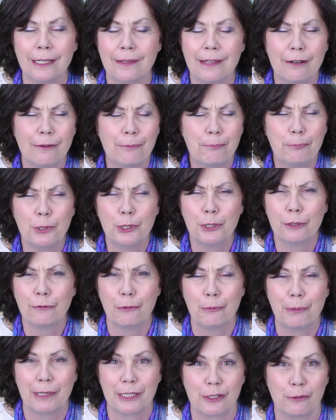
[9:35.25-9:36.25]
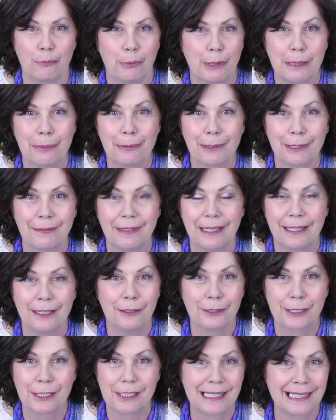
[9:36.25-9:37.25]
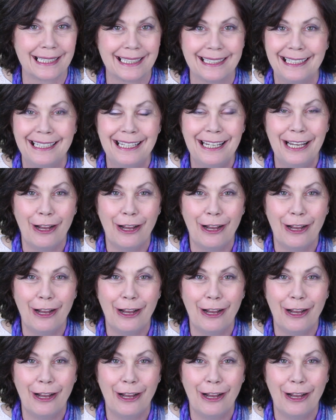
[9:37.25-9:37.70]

And they're a beautiful bunch of people in there, honestly.